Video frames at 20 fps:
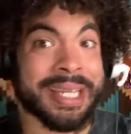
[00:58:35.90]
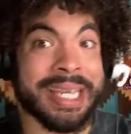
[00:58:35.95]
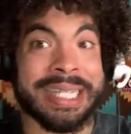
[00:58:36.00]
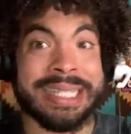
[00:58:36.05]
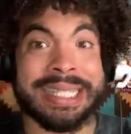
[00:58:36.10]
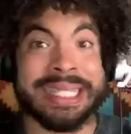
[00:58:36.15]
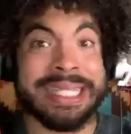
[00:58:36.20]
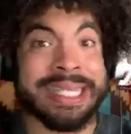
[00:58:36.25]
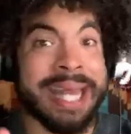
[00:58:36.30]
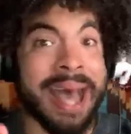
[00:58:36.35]

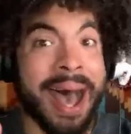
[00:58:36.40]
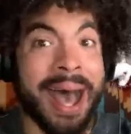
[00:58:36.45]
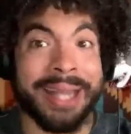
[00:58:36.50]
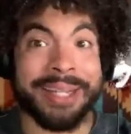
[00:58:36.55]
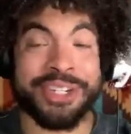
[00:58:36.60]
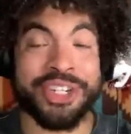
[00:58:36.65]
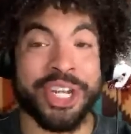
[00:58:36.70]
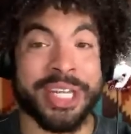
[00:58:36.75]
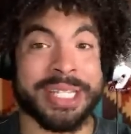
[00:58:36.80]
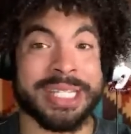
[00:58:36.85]
It's
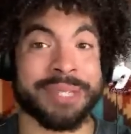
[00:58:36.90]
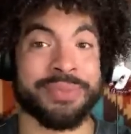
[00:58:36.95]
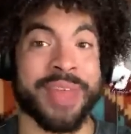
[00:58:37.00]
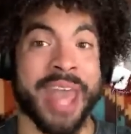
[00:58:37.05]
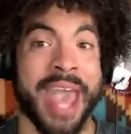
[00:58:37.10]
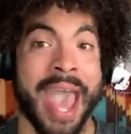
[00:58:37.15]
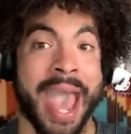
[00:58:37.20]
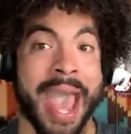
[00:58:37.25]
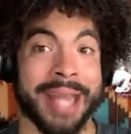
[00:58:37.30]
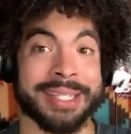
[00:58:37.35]
not
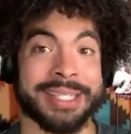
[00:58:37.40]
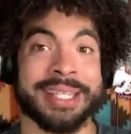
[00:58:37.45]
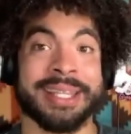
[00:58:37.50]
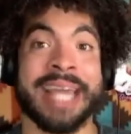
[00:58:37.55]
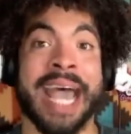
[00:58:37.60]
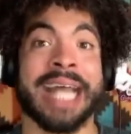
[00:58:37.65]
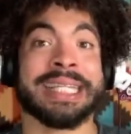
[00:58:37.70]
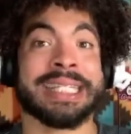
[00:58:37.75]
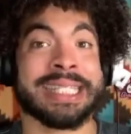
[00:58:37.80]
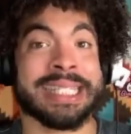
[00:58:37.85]
just that.
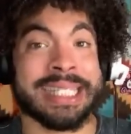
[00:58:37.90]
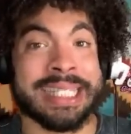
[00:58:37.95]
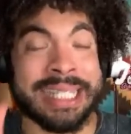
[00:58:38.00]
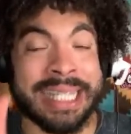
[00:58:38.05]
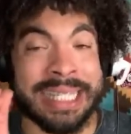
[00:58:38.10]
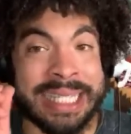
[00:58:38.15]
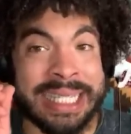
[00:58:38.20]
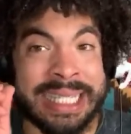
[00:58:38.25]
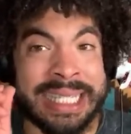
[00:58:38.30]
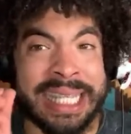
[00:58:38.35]
That's
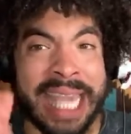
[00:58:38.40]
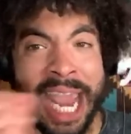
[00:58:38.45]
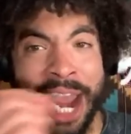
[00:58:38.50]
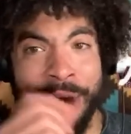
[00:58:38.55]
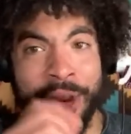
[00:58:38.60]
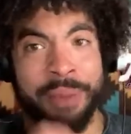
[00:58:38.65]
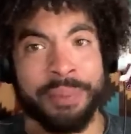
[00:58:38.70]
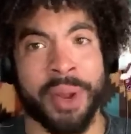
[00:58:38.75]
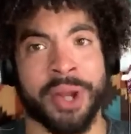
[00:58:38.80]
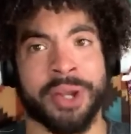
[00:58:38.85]
the
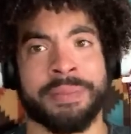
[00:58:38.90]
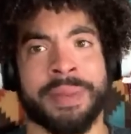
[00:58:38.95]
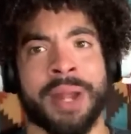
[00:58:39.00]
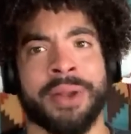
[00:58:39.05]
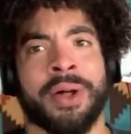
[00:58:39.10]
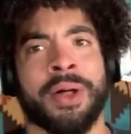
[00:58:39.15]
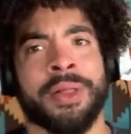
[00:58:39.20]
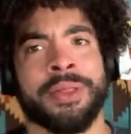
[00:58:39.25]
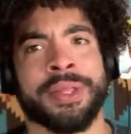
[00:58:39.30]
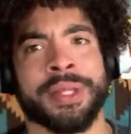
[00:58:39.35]
scary part
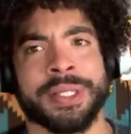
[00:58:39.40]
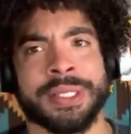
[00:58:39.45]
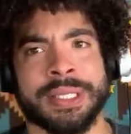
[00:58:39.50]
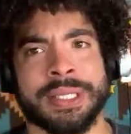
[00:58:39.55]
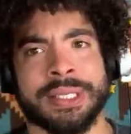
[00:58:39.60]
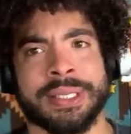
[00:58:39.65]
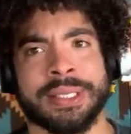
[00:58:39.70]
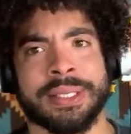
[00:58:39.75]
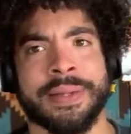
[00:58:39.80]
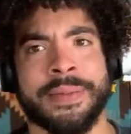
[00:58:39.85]
about all
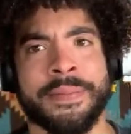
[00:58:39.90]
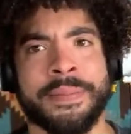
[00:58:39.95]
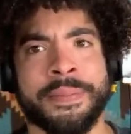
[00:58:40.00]
this.